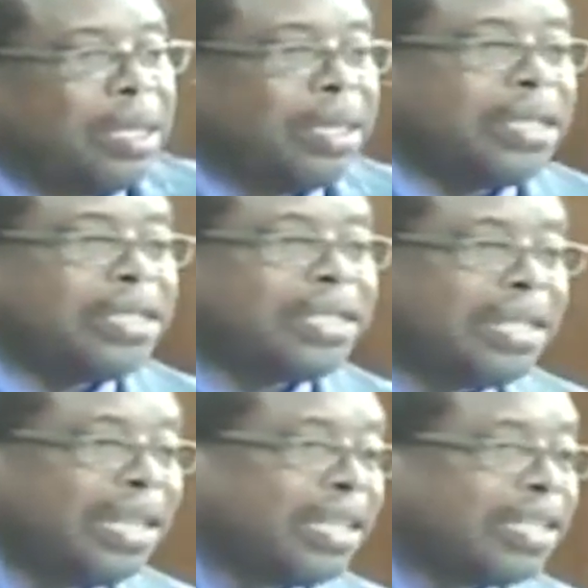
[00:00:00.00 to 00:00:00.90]
the
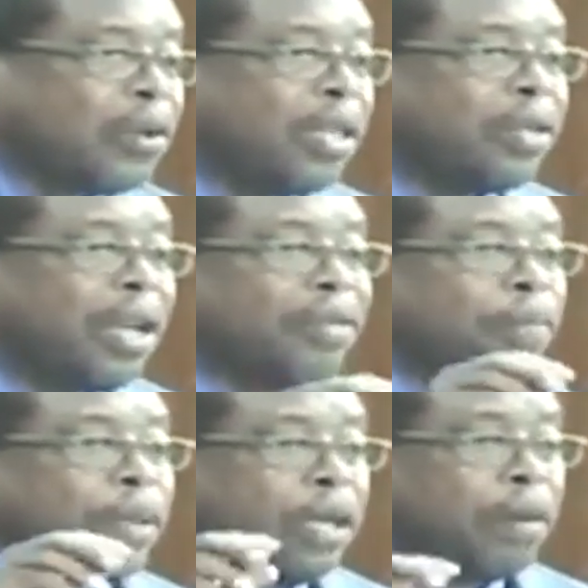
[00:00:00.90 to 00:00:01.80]
state is going to have to
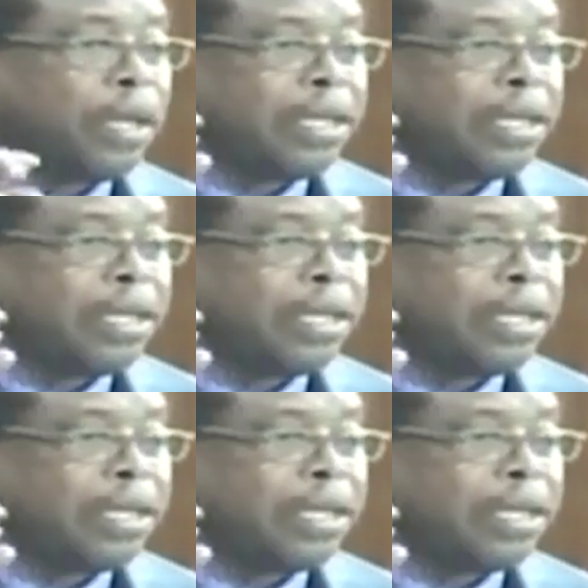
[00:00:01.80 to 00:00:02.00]
pick up the